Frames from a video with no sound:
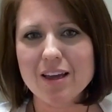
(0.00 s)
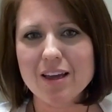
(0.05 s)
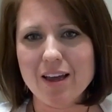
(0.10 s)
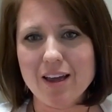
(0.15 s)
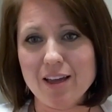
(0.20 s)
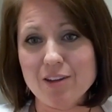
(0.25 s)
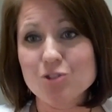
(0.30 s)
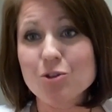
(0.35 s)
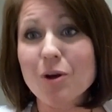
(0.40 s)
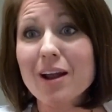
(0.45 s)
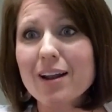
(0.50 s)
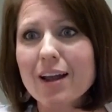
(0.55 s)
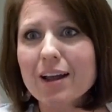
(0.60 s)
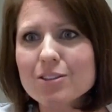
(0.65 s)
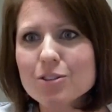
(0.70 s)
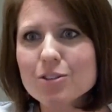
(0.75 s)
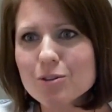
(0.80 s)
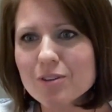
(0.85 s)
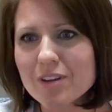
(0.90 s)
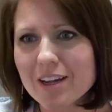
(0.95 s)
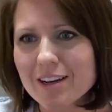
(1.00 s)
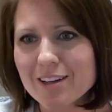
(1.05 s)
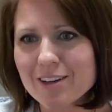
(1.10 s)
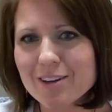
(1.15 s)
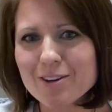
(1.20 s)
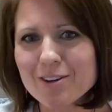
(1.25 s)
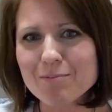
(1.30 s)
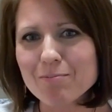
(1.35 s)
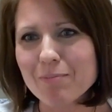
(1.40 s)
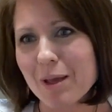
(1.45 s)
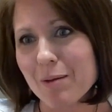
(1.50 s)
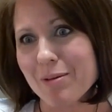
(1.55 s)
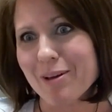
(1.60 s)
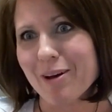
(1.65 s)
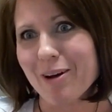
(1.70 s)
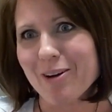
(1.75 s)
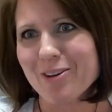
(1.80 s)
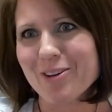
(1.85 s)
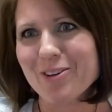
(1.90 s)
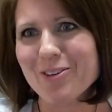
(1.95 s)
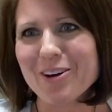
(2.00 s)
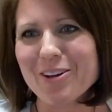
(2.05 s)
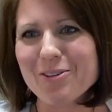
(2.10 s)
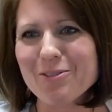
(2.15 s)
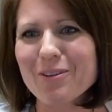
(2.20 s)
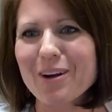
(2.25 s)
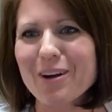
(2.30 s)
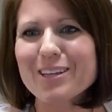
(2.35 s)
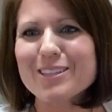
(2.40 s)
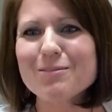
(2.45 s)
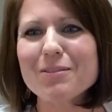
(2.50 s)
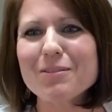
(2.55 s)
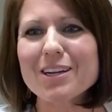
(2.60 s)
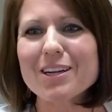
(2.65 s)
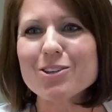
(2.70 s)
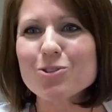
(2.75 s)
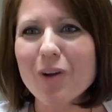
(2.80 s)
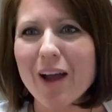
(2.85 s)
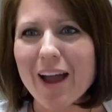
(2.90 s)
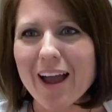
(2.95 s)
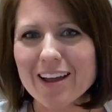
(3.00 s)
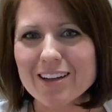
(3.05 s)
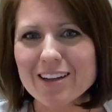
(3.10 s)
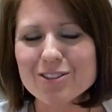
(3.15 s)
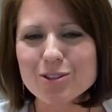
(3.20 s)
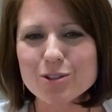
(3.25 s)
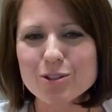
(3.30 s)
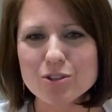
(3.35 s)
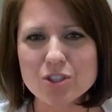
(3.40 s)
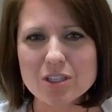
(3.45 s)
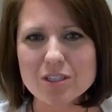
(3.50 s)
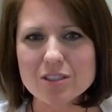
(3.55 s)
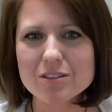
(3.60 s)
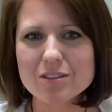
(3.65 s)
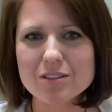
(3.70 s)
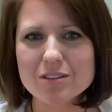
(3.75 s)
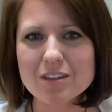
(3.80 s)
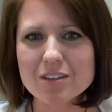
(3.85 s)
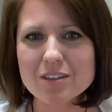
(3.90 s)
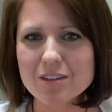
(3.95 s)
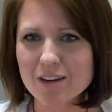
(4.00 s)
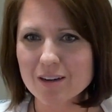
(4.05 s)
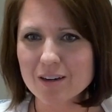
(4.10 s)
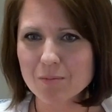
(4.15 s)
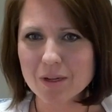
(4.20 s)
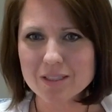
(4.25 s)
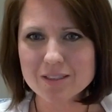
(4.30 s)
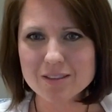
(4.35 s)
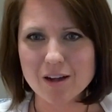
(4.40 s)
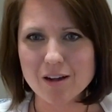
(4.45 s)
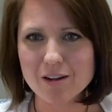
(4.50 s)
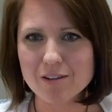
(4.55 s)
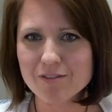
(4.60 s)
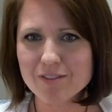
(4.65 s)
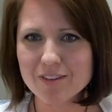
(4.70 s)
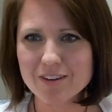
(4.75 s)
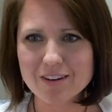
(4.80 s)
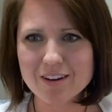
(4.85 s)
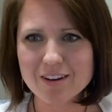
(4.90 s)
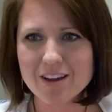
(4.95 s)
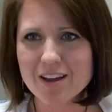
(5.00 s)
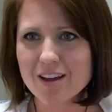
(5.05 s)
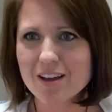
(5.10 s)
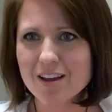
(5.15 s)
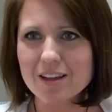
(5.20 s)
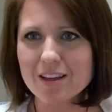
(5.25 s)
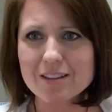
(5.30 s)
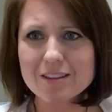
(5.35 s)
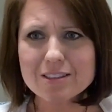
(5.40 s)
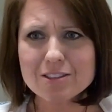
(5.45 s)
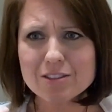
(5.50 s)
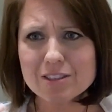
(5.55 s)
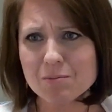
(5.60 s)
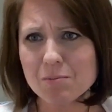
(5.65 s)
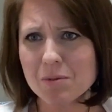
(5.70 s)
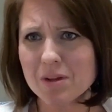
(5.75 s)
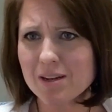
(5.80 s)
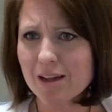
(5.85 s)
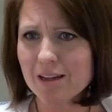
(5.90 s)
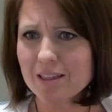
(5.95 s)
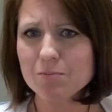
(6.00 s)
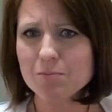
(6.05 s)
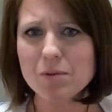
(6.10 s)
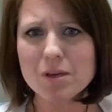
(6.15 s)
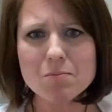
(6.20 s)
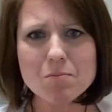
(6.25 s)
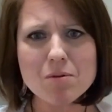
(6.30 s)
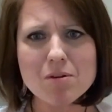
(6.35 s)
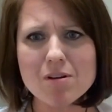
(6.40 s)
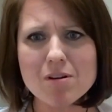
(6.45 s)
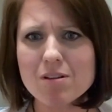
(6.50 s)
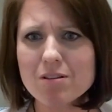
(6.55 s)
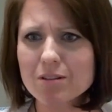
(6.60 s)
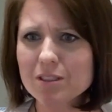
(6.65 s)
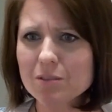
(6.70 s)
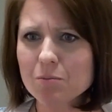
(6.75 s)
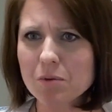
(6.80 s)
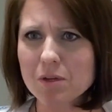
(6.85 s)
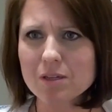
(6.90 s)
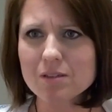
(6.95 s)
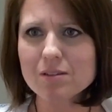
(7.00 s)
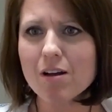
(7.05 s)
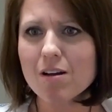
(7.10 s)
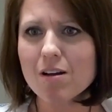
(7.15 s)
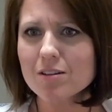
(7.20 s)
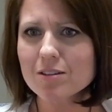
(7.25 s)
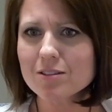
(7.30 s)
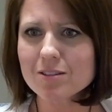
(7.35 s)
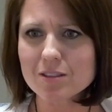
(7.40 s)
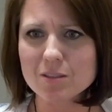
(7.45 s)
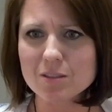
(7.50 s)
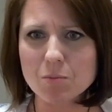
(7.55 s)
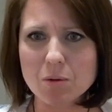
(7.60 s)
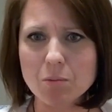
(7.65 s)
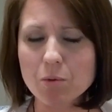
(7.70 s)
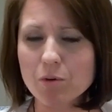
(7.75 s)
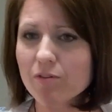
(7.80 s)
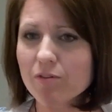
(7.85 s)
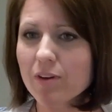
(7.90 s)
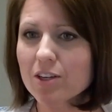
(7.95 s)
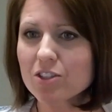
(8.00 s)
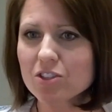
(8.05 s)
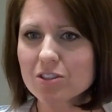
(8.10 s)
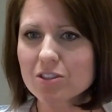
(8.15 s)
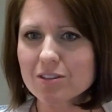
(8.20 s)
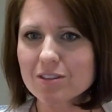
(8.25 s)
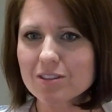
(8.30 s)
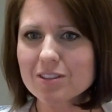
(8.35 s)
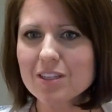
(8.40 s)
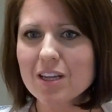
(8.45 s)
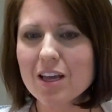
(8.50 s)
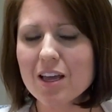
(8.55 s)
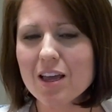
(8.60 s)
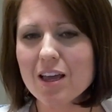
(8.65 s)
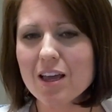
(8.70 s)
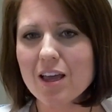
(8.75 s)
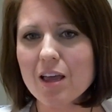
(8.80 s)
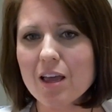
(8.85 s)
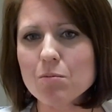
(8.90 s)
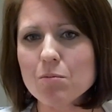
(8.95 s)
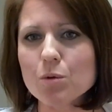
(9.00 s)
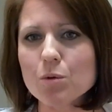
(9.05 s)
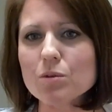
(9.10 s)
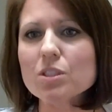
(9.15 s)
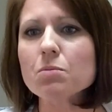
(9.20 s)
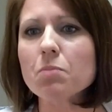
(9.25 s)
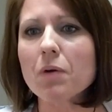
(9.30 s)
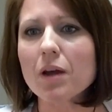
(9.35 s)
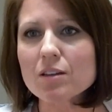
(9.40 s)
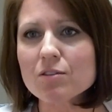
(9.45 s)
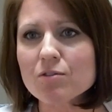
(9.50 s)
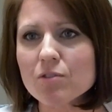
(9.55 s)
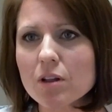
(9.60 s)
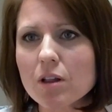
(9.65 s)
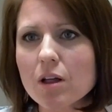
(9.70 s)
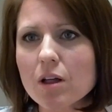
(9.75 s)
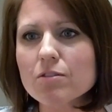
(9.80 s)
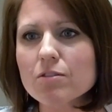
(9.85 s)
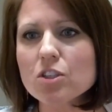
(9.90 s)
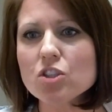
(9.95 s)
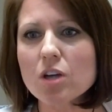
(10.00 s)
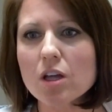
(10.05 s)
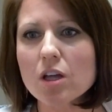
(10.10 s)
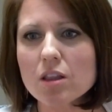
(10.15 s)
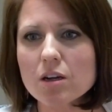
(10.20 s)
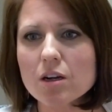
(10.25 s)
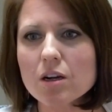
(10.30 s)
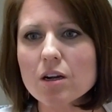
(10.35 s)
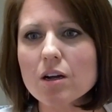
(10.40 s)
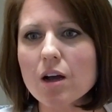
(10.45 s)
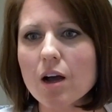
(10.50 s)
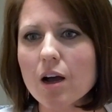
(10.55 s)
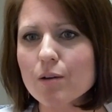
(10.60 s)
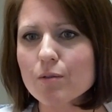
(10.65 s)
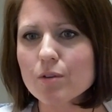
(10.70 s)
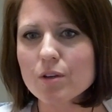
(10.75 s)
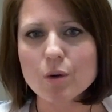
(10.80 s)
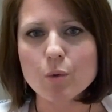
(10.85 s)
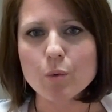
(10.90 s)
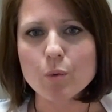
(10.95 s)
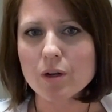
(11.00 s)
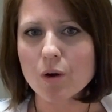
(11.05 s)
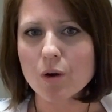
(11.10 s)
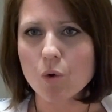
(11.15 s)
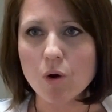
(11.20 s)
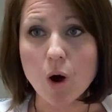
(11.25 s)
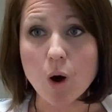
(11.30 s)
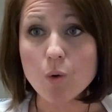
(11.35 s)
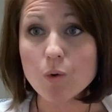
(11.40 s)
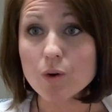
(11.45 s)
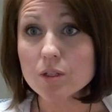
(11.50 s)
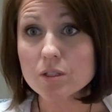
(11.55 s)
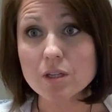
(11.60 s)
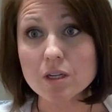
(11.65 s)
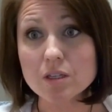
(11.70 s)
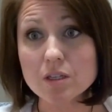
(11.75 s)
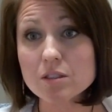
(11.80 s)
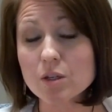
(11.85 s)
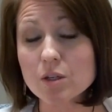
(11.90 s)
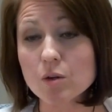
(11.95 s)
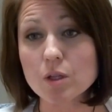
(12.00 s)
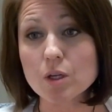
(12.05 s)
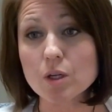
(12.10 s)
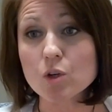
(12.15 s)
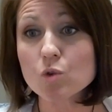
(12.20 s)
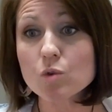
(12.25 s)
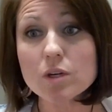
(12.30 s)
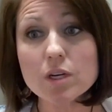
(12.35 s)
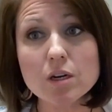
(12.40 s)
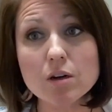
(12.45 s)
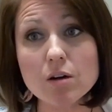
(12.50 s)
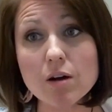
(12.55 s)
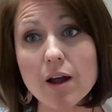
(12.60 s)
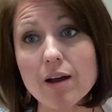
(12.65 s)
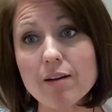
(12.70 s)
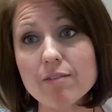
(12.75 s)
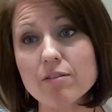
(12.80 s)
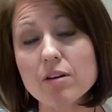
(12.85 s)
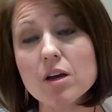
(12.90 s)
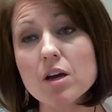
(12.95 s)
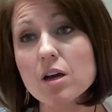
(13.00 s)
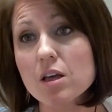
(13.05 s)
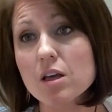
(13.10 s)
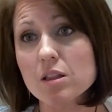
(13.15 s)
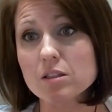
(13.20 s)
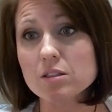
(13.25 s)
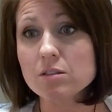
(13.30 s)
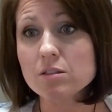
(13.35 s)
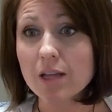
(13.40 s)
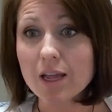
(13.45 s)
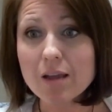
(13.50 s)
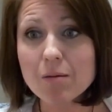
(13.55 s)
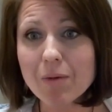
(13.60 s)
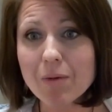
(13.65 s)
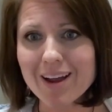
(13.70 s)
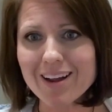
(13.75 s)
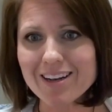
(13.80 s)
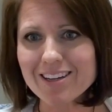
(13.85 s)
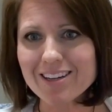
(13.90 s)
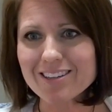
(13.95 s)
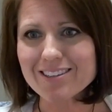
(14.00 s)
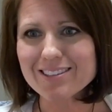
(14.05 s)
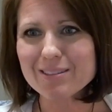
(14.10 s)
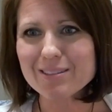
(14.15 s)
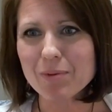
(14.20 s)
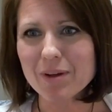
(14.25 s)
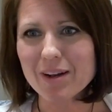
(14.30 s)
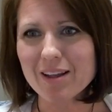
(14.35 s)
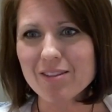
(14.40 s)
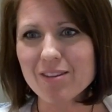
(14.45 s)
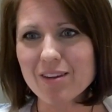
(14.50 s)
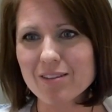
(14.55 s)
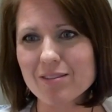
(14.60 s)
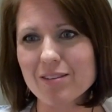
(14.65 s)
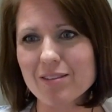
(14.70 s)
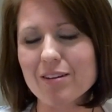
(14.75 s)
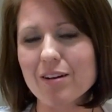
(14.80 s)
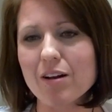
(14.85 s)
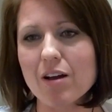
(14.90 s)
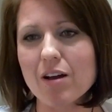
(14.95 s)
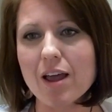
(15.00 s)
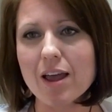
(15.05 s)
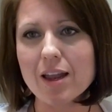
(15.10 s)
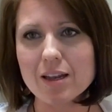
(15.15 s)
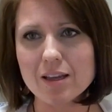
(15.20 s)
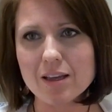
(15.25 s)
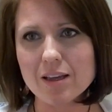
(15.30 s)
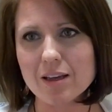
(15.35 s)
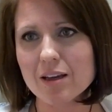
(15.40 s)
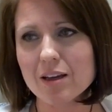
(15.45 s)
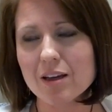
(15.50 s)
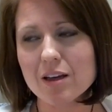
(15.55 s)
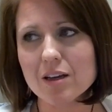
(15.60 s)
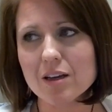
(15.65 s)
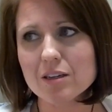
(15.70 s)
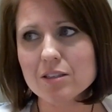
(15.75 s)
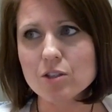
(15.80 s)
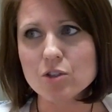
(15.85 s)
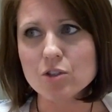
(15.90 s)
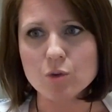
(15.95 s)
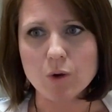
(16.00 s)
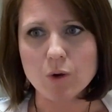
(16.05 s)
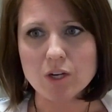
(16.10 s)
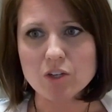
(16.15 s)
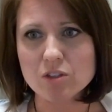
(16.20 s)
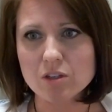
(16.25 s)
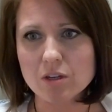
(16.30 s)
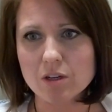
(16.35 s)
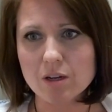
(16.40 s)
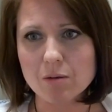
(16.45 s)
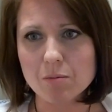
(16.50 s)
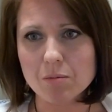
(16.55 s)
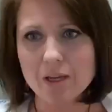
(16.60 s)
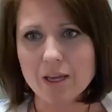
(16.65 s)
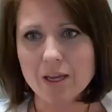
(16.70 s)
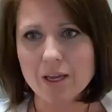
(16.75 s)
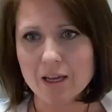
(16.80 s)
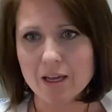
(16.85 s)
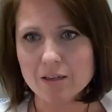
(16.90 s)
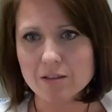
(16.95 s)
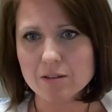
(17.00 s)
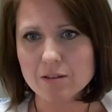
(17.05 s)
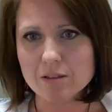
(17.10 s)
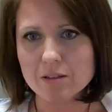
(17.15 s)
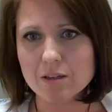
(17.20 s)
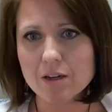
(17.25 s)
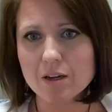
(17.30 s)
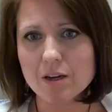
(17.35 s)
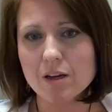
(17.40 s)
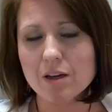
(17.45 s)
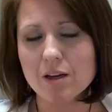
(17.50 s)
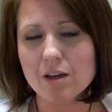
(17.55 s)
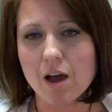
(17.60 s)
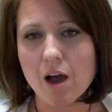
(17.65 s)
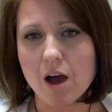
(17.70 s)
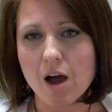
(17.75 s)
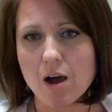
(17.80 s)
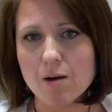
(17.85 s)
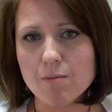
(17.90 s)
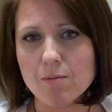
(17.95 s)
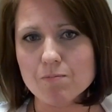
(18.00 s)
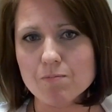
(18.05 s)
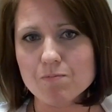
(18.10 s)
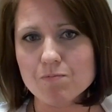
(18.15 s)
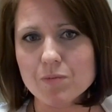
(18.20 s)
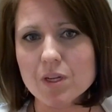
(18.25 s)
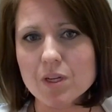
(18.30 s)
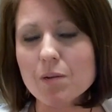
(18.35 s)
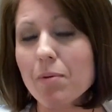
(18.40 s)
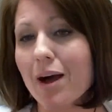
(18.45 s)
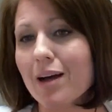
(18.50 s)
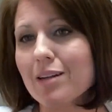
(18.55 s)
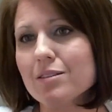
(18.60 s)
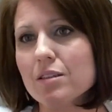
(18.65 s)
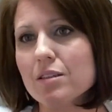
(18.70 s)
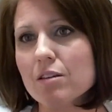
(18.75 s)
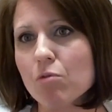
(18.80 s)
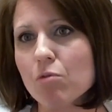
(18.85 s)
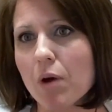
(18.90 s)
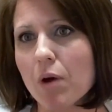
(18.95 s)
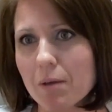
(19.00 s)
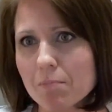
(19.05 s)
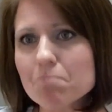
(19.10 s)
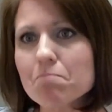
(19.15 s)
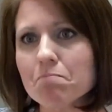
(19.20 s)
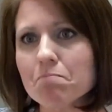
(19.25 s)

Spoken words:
I try not to, Katie could maybe argue otherwise, but I try to just conduct myself and let's just be nice people, let's be adults, let's be professionals, and be respectful of each other. We don't always necessarily agree or have the same ideas, but I think that any situation can be handled in a positive way.